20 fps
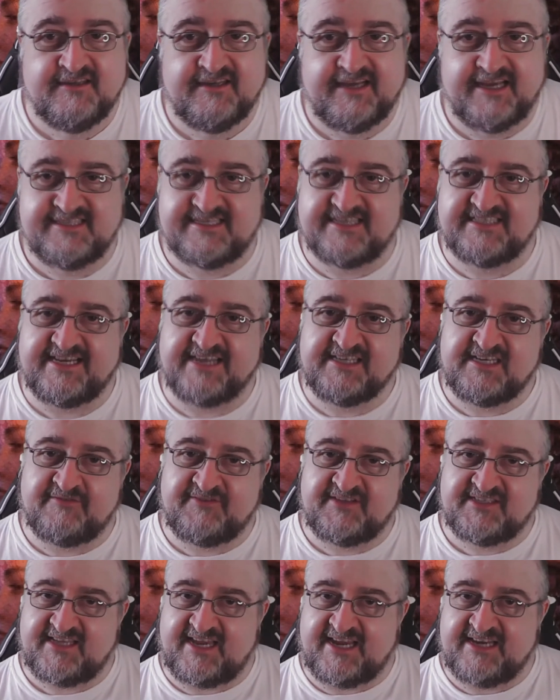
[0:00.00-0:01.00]
Is this idea of
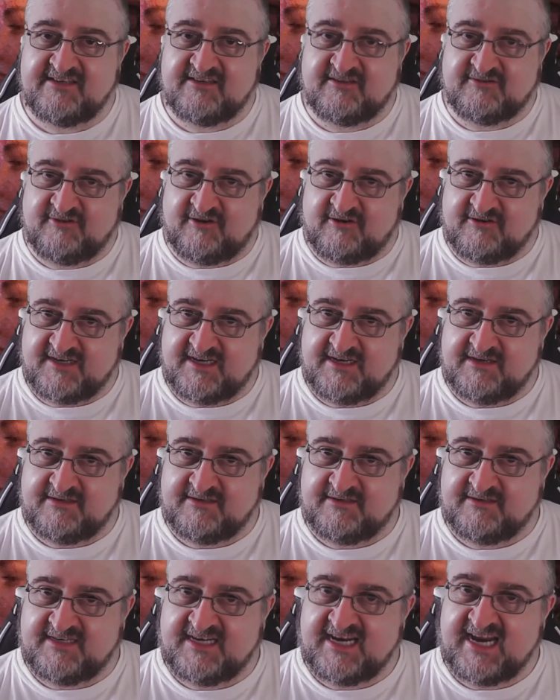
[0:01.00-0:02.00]
these
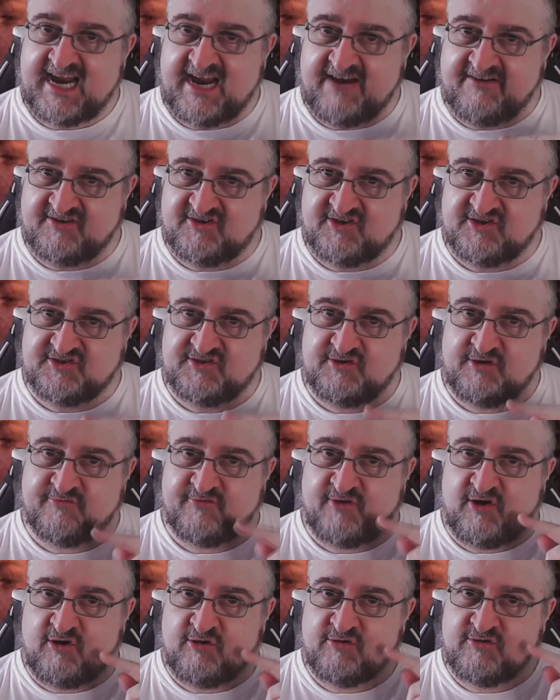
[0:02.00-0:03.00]
interlocking characters who are
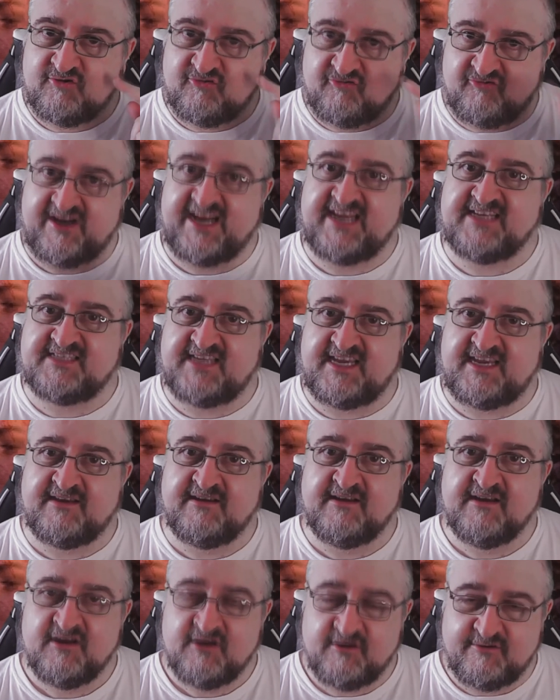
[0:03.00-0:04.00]
all crazy,
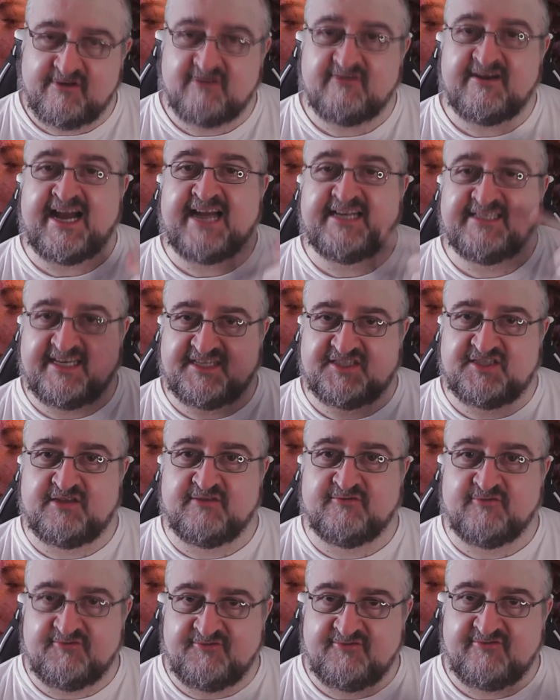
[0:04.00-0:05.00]
who are all addicts to
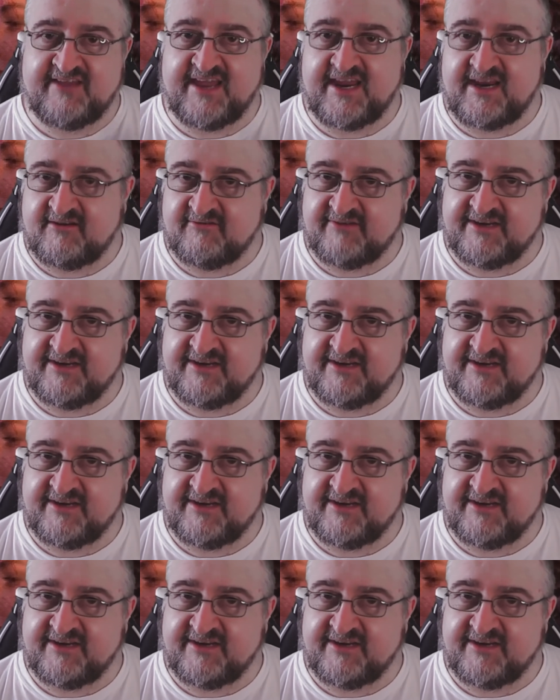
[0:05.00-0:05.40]
their own thing.